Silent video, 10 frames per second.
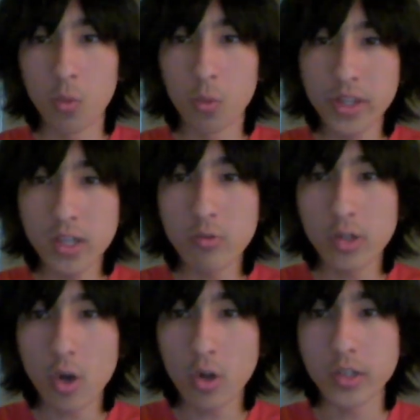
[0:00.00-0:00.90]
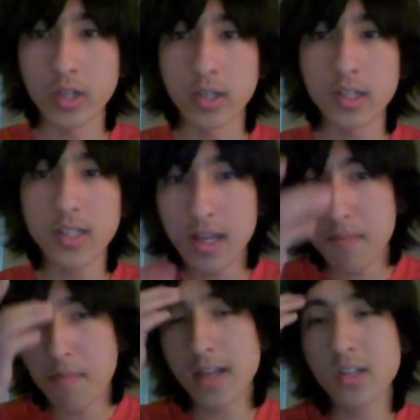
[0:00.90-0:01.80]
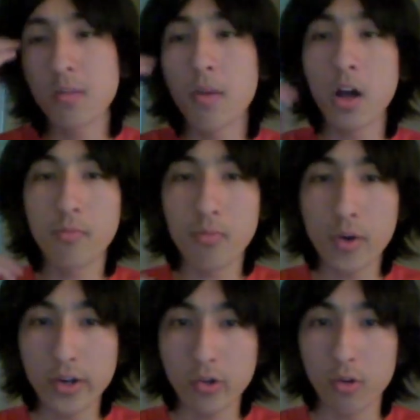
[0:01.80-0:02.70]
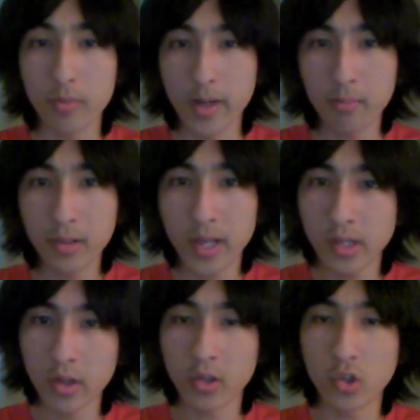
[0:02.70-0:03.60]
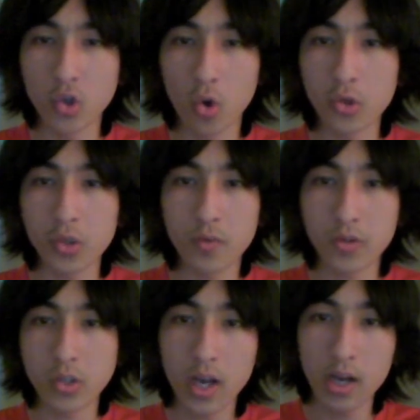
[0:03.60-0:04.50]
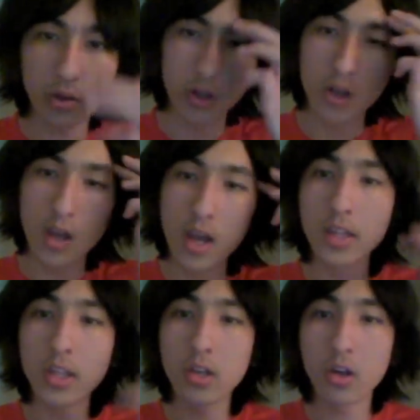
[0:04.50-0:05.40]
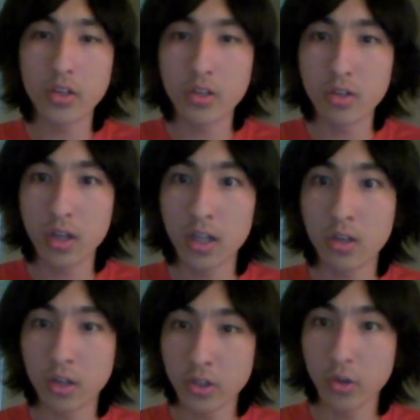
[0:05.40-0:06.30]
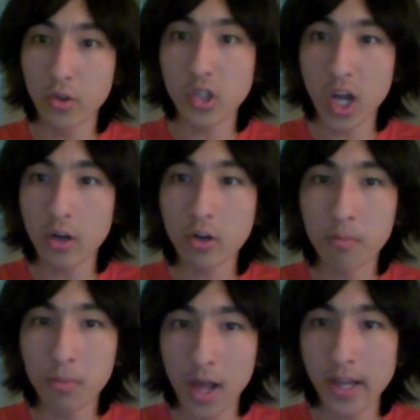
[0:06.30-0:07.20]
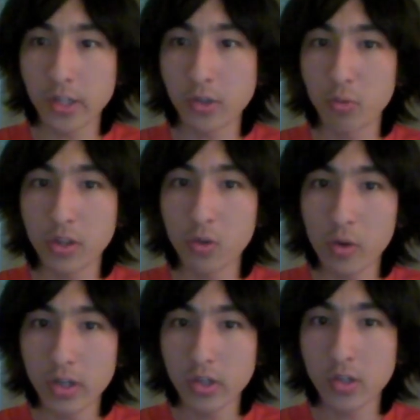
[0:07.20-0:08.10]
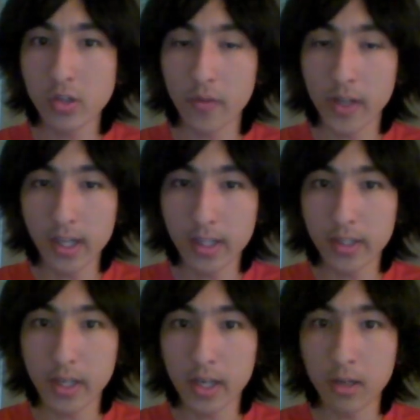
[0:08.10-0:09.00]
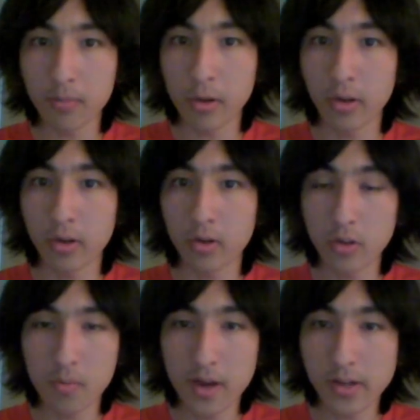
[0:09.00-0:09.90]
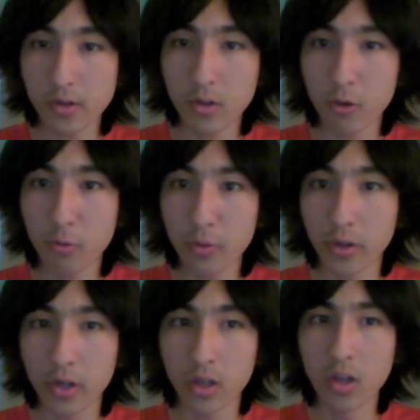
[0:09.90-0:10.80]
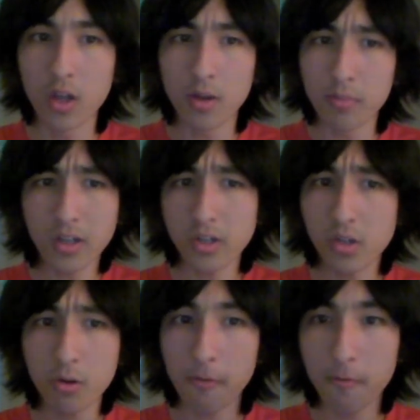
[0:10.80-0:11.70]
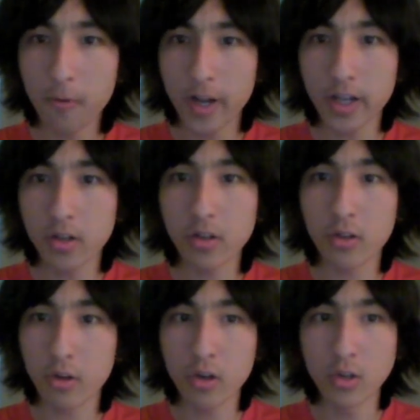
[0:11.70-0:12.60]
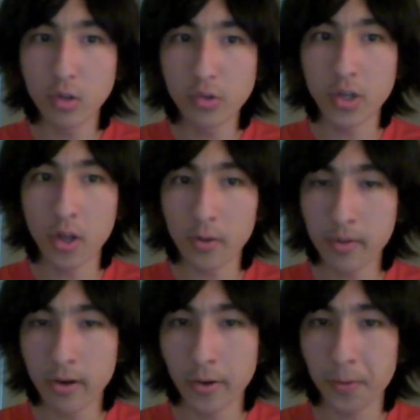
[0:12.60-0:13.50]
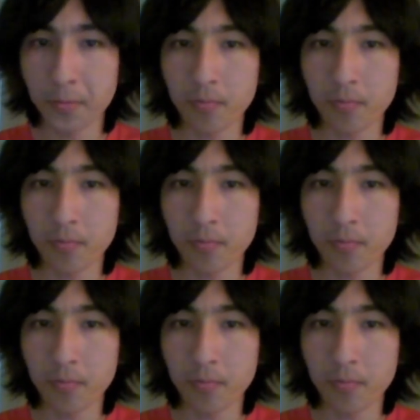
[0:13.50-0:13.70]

What this results in is the immense amount of pressure being placed on the shoulders of the child, and until the child complies with the wishes of the alienating parent to the best of their ability, because they're afraid they're going to lose another parent.